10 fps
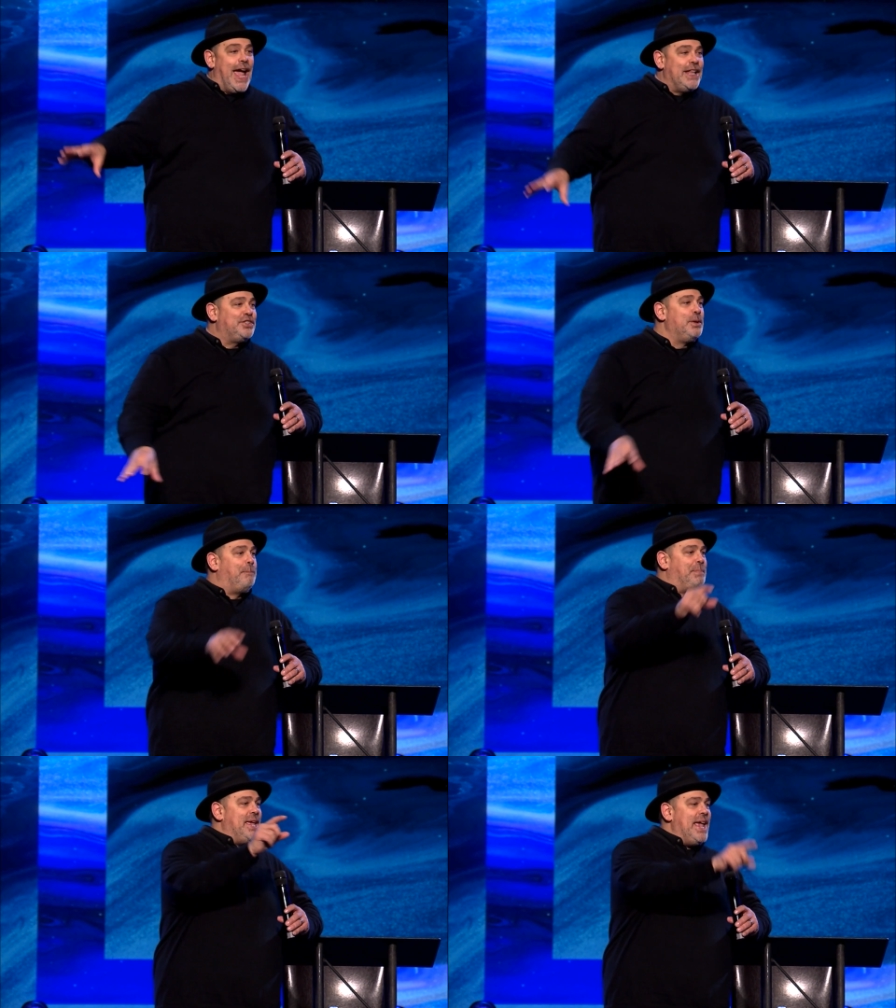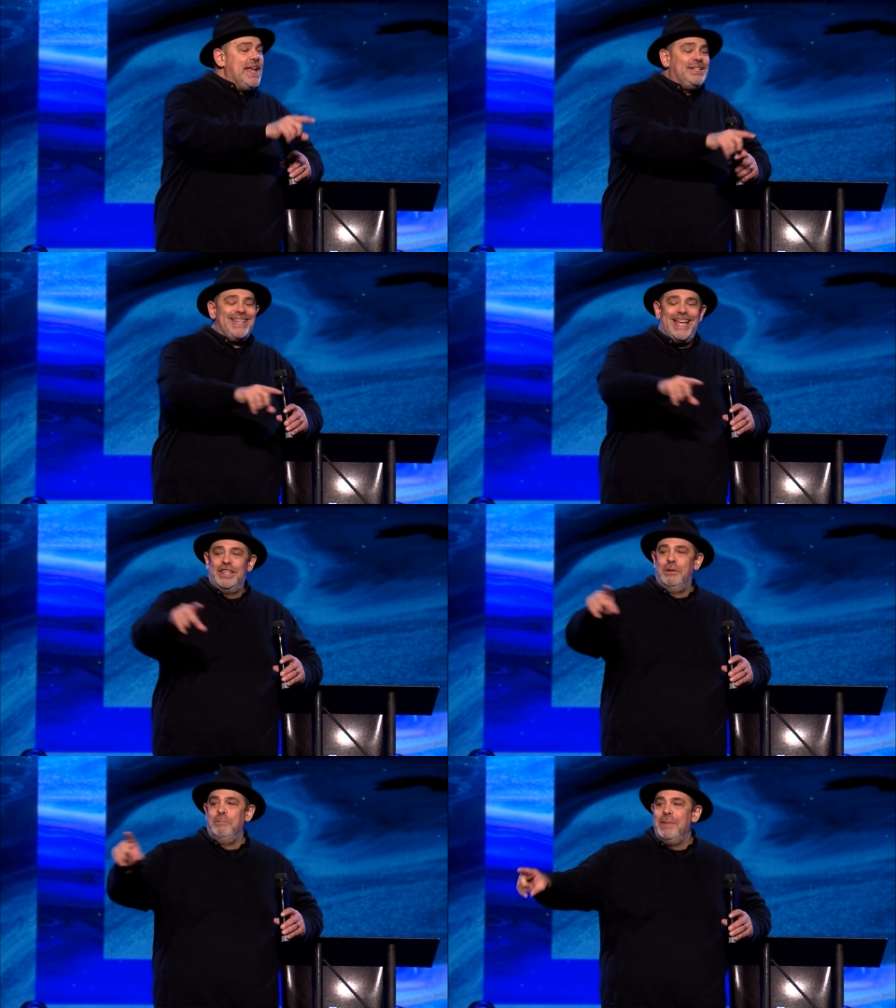It's the peace
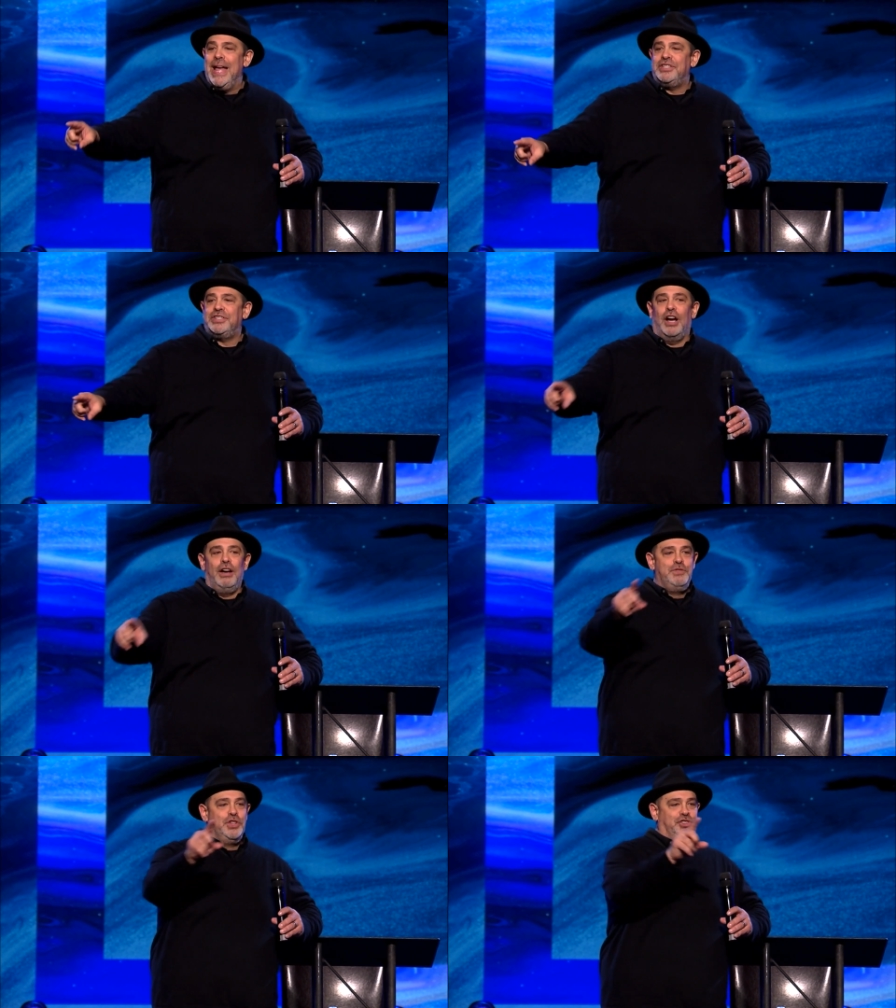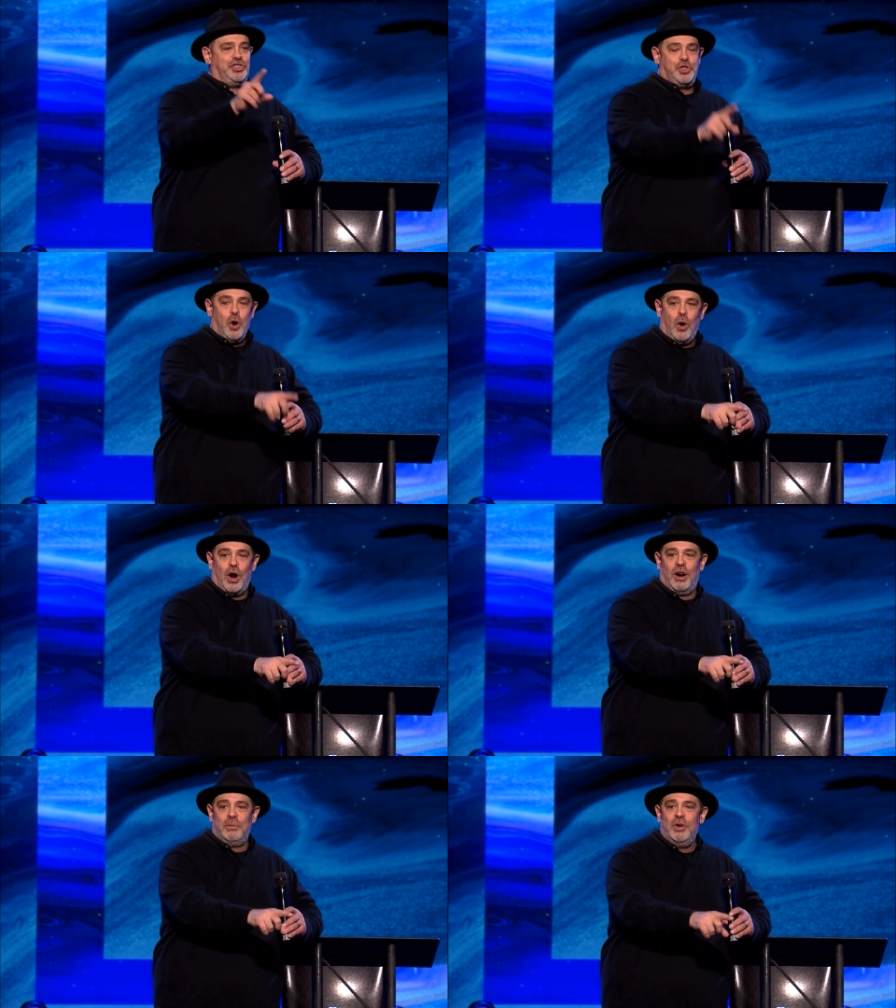in the midst of the
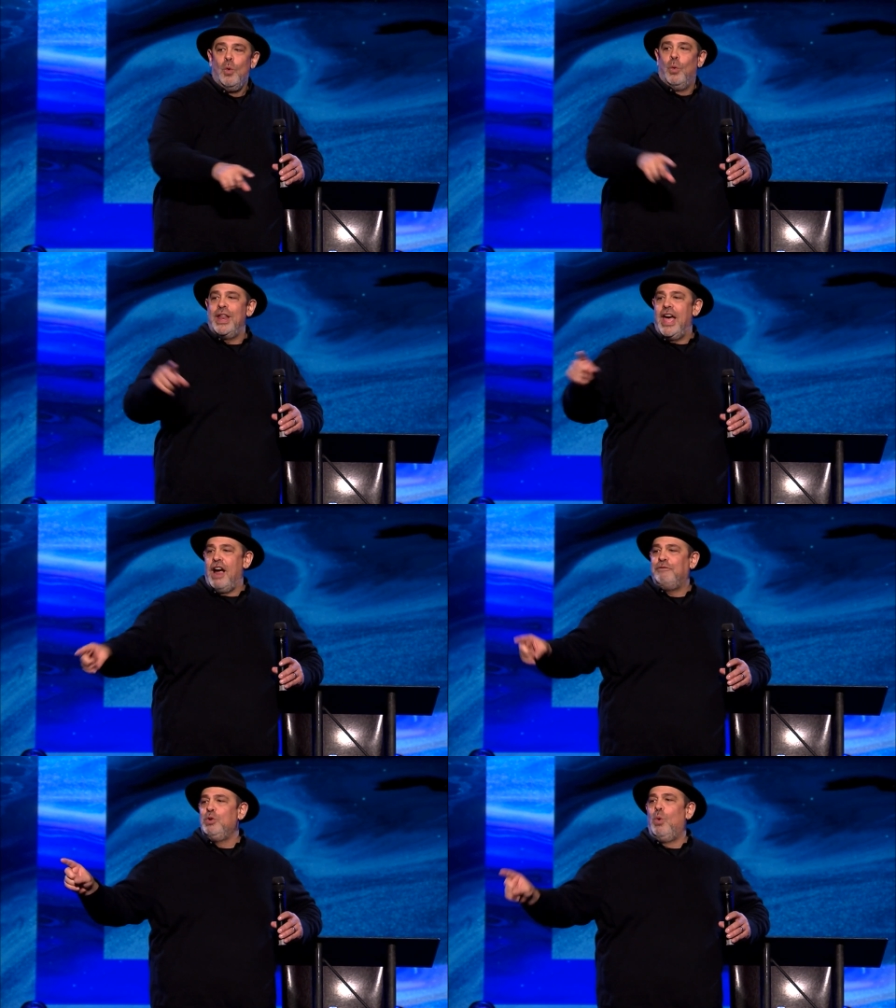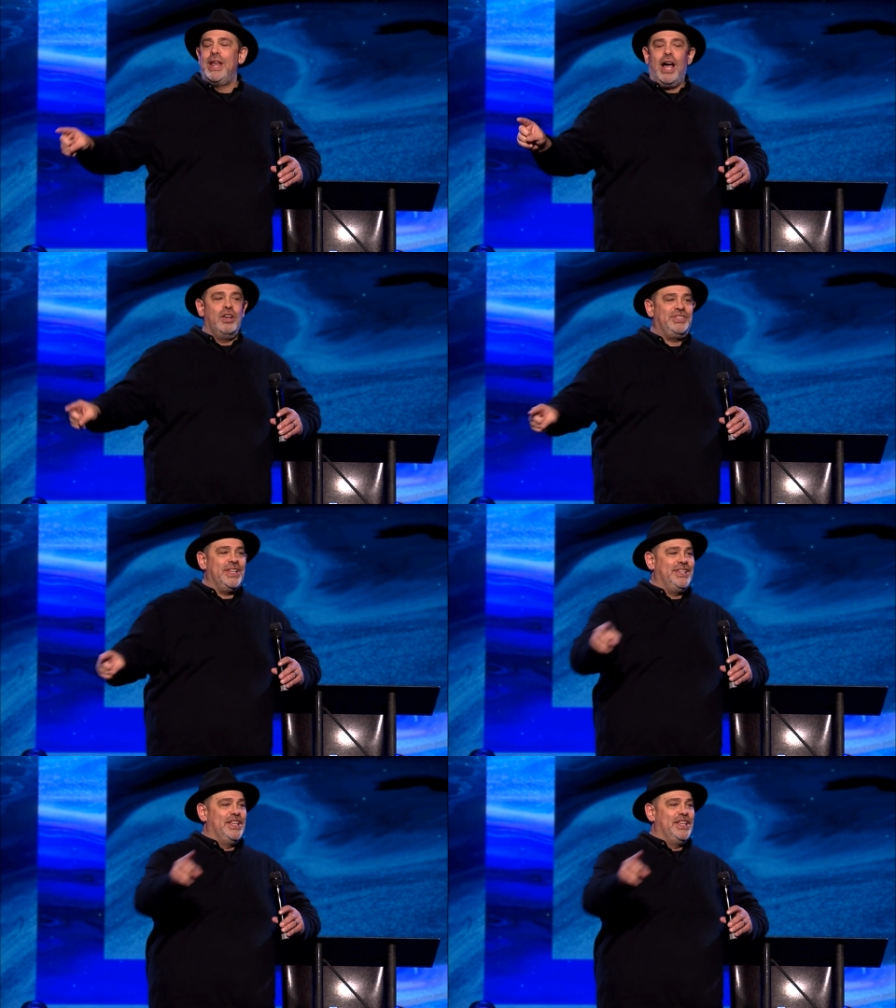storm when everyone else is